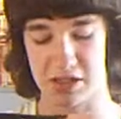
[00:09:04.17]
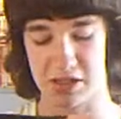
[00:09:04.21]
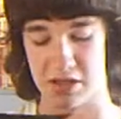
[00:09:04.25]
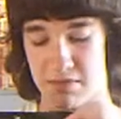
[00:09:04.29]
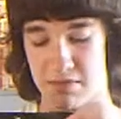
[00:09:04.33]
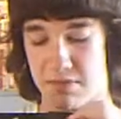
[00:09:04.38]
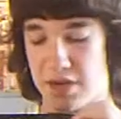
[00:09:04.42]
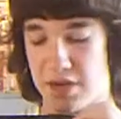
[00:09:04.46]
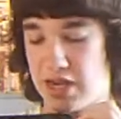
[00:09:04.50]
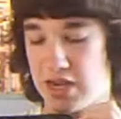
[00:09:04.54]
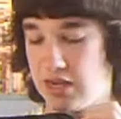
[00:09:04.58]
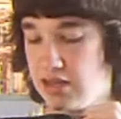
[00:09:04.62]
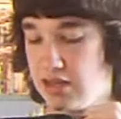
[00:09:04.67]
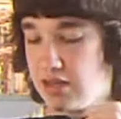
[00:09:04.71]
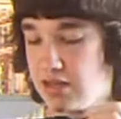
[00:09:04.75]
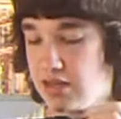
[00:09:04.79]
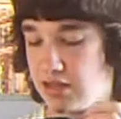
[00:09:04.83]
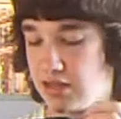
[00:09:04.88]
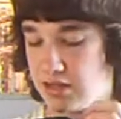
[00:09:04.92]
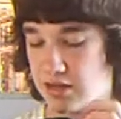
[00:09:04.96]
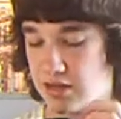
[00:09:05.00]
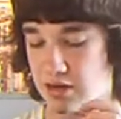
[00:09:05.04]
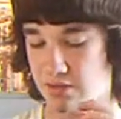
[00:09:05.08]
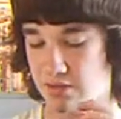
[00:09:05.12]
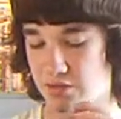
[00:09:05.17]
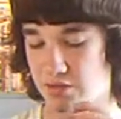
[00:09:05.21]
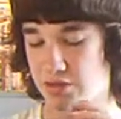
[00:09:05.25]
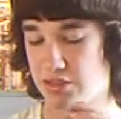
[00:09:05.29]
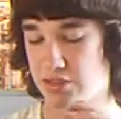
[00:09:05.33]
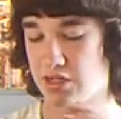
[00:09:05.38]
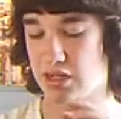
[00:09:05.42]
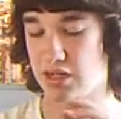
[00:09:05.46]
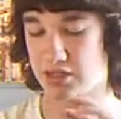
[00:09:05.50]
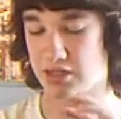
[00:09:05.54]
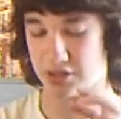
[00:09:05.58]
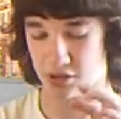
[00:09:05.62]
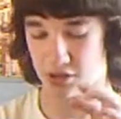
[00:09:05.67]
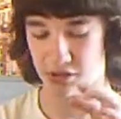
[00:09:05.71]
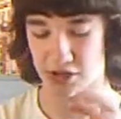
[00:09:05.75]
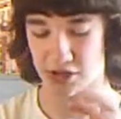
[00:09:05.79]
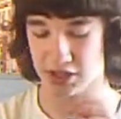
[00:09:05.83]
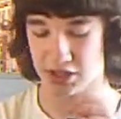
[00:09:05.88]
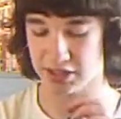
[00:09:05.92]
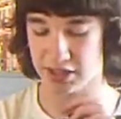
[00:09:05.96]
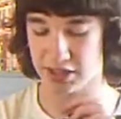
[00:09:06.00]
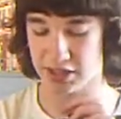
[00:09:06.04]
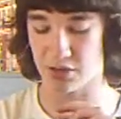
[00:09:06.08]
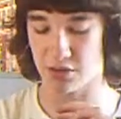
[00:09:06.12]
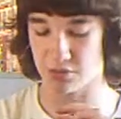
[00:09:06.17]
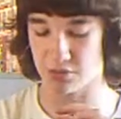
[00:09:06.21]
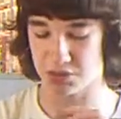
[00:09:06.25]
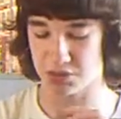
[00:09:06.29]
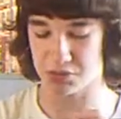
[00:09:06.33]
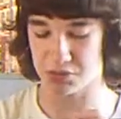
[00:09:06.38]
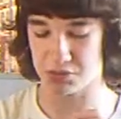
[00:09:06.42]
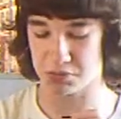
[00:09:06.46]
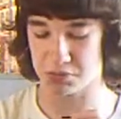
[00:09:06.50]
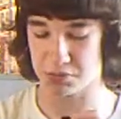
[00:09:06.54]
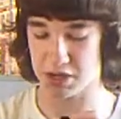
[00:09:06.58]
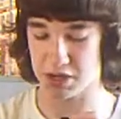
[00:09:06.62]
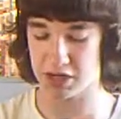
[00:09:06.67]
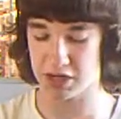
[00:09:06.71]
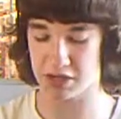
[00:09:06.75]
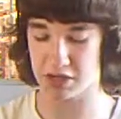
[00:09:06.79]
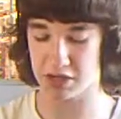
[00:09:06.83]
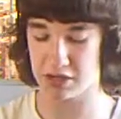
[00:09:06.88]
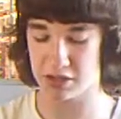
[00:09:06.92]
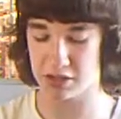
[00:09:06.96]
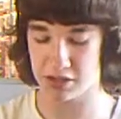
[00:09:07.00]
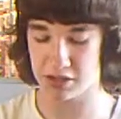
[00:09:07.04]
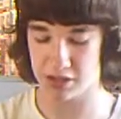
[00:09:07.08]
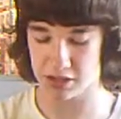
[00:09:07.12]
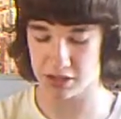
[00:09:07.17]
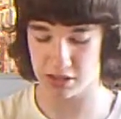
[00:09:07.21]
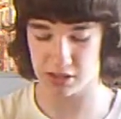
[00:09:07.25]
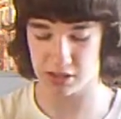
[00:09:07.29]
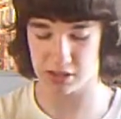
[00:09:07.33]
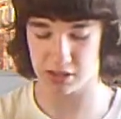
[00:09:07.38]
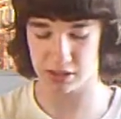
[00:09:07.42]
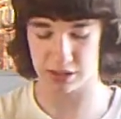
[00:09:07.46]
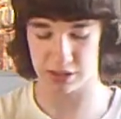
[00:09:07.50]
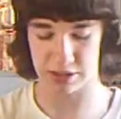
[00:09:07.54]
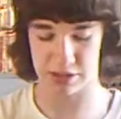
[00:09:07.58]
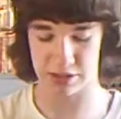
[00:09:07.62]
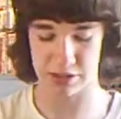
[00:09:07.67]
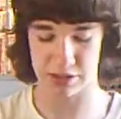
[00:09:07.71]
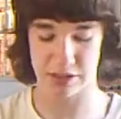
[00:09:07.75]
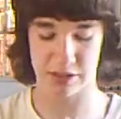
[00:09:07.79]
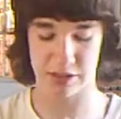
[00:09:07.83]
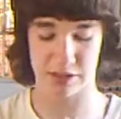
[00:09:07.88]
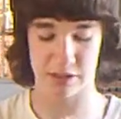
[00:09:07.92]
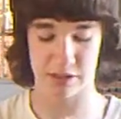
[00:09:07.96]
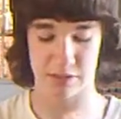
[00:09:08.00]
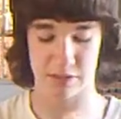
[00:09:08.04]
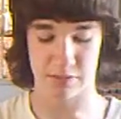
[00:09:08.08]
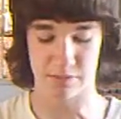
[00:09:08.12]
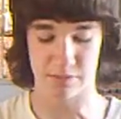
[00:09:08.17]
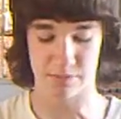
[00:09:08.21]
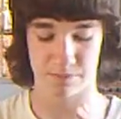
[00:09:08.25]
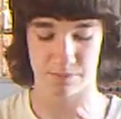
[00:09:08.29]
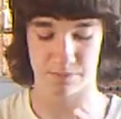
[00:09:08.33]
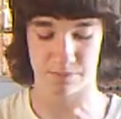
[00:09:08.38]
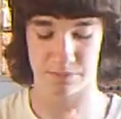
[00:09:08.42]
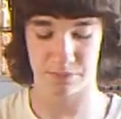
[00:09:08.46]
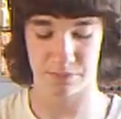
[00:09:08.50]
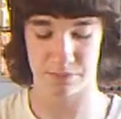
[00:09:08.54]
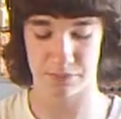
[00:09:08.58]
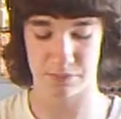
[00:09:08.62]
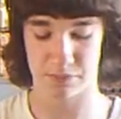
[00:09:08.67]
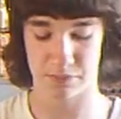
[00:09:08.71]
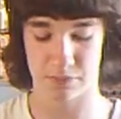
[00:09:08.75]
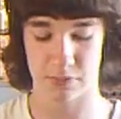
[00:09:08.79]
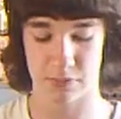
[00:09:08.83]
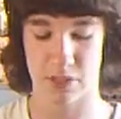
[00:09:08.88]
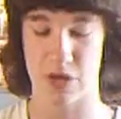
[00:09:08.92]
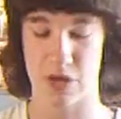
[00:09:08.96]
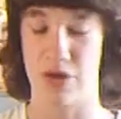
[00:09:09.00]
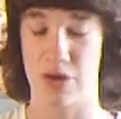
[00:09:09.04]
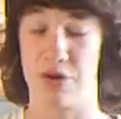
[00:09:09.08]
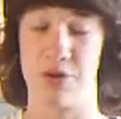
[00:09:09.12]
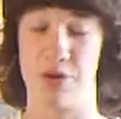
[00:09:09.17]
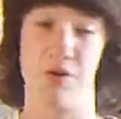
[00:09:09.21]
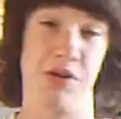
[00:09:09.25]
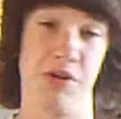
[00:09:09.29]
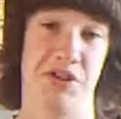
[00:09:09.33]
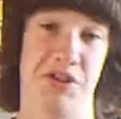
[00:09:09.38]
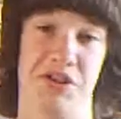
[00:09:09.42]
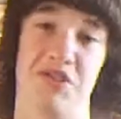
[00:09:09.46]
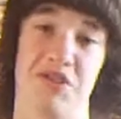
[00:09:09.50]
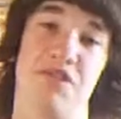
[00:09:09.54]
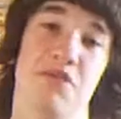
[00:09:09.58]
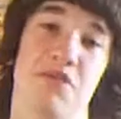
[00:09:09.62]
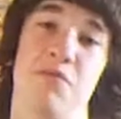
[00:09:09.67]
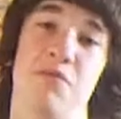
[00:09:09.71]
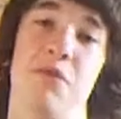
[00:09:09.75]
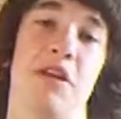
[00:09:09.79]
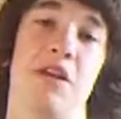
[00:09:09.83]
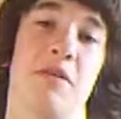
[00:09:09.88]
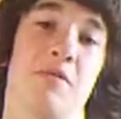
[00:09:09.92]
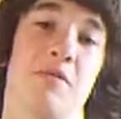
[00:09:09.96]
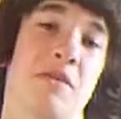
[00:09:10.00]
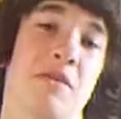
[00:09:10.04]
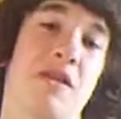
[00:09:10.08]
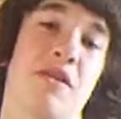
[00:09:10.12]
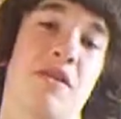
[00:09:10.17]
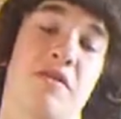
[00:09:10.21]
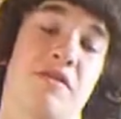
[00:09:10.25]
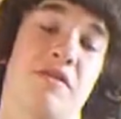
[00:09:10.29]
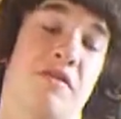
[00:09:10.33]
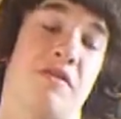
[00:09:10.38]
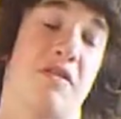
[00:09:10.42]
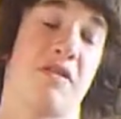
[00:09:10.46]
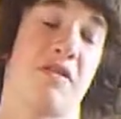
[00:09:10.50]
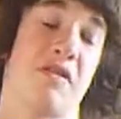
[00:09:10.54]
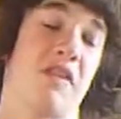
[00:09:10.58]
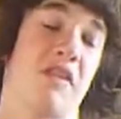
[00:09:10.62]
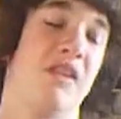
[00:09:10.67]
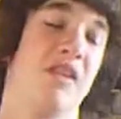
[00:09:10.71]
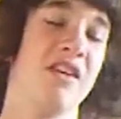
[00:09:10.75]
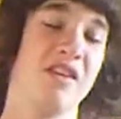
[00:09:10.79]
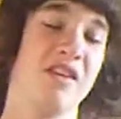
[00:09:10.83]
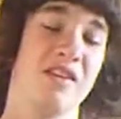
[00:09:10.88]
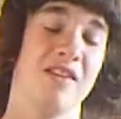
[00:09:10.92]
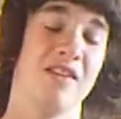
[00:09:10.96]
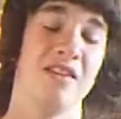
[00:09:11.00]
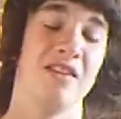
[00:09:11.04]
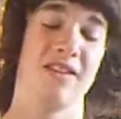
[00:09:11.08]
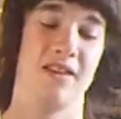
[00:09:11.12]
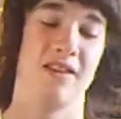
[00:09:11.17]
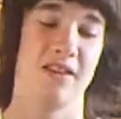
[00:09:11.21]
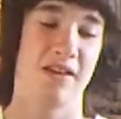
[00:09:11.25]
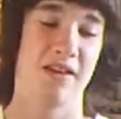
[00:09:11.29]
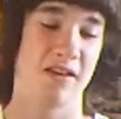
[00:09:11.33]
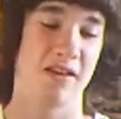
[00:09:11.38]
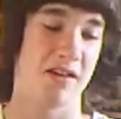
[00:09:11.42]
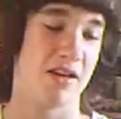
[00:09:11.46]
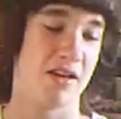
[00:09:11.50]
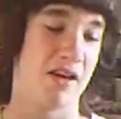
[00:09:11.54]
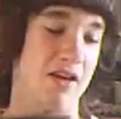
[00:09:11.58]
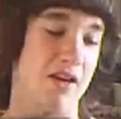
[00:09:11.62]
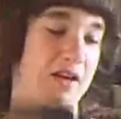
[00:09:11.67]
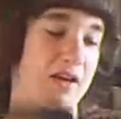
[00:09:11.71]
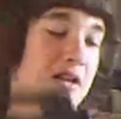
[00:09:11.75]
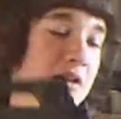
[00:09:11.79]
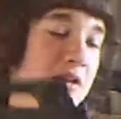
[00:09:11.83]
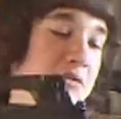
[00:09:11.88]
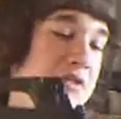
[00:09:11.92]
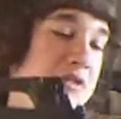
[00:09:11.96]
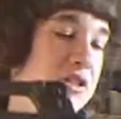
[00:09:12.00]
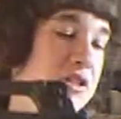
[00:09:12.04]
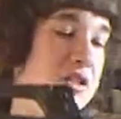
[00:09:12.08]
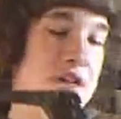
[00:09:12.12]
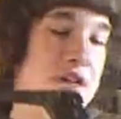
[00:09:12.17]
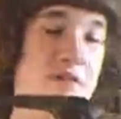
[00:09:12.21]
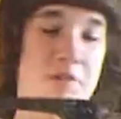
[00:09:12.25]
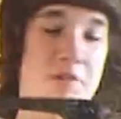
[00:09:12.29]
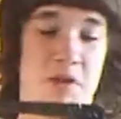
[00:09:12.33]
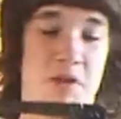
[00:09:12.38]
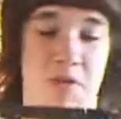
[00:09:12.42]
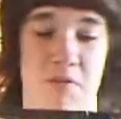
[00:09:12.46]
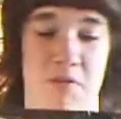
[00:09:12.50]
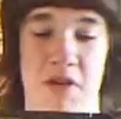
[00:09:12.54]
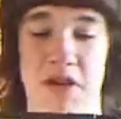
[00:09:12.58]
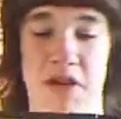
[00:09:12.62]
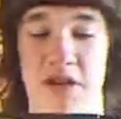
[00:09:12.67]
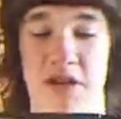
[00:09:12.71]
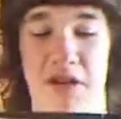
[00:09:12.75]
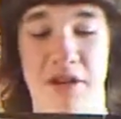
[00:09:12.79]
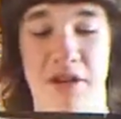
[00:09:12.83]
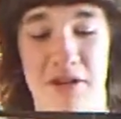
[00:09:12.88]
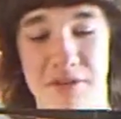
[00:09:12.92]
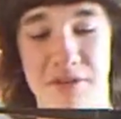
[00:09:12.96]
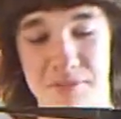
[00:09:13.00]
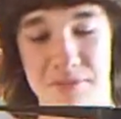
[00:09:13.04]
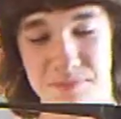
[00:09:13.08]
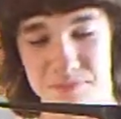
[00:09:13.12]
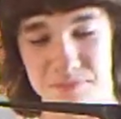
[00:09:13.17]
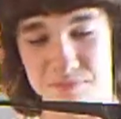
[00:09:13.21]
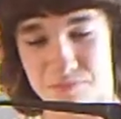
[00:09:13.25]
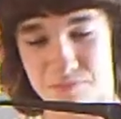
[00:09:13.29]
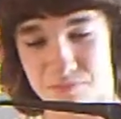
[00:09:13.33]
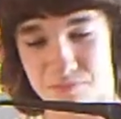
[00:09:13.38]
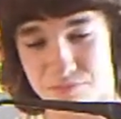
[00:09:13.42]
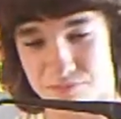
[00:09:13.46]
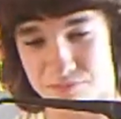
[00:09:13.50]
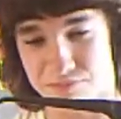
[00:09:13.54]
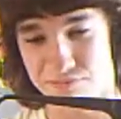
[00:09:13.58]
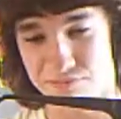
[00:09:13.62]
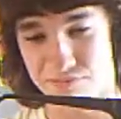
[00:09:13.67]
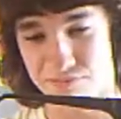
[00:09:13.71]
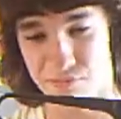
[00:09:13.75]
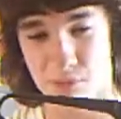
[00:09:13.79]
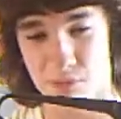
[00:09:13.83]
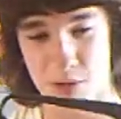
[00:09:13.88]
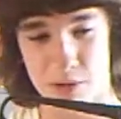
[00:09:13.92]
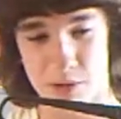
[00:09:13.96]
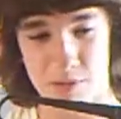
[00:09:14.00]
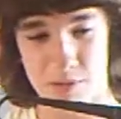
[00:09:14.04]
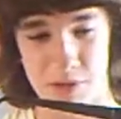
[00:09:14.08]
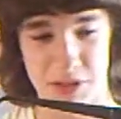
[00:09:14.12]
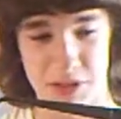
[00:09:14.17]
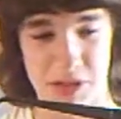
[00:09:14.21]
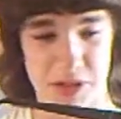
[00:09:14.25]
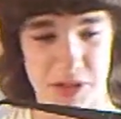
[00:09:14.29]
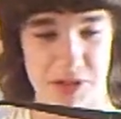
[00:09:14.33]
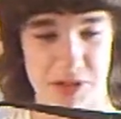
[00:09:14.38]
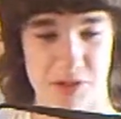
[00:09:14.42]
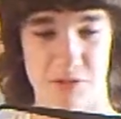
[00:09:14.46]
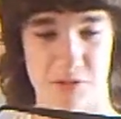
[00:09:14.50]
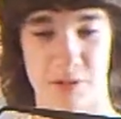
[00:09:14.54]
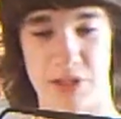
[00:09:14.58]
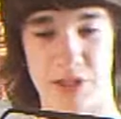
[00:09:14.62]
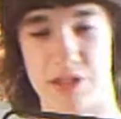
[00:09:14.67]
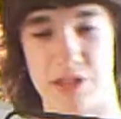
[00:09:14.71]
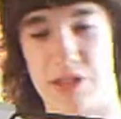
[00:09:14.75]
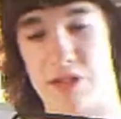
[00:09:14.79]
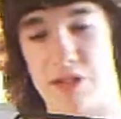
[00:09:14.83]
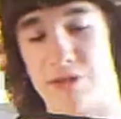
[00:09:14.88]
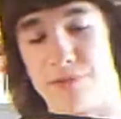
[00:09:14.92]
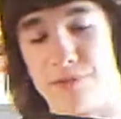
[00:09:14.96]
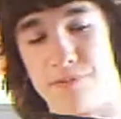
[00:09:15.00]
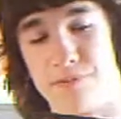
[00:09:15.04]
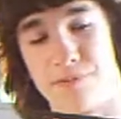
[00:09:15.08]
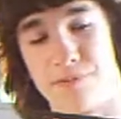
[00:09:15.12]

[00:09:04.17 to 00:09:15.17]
isn't painted. I don't like that. I wish it was painted because, you know, who wants to do it by themselves? You know, I want the damn thing painted. But that's no big deal.